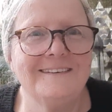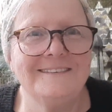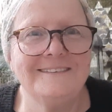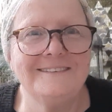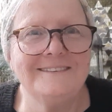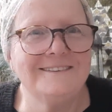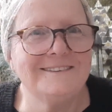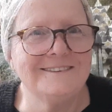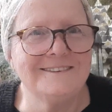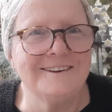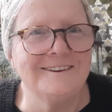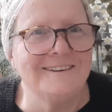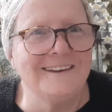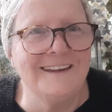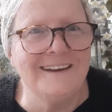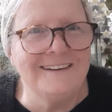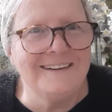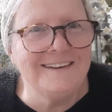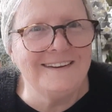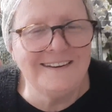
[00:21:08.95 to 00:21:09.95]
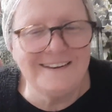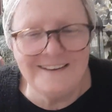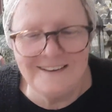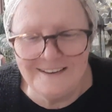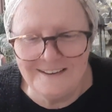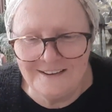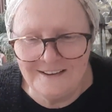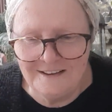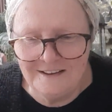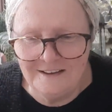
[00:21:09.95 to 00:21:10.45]
So lucky.
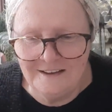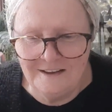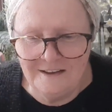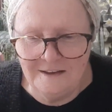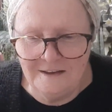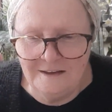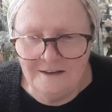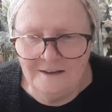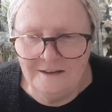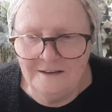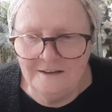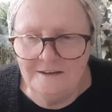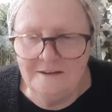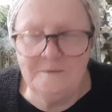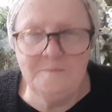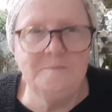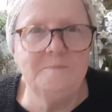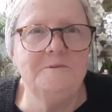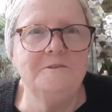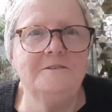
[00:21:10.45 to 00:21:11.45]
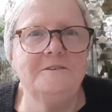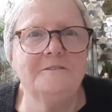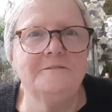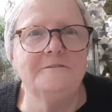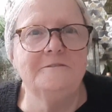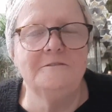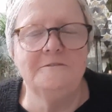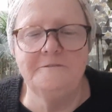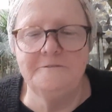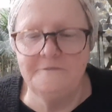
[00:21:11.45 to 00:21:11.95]
A
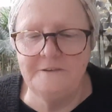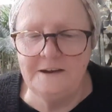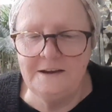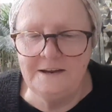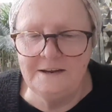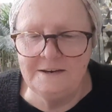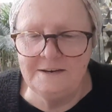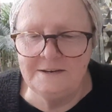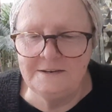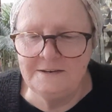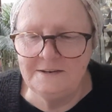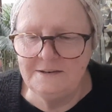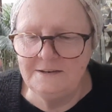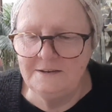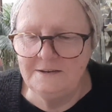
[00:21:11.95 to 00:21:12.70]
beautiful friend.